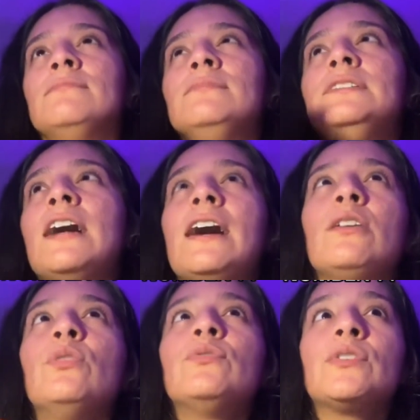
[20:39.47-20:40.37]

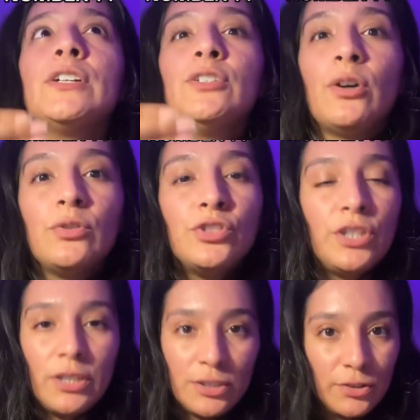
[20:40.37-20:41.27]
not
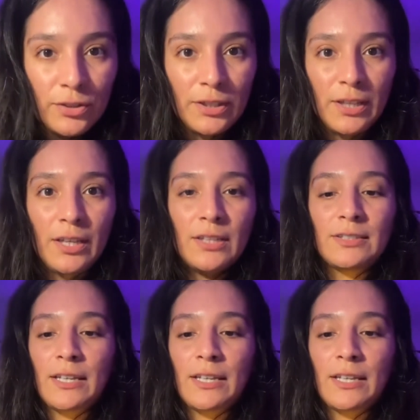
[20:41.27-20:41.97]
overindulging in certain things.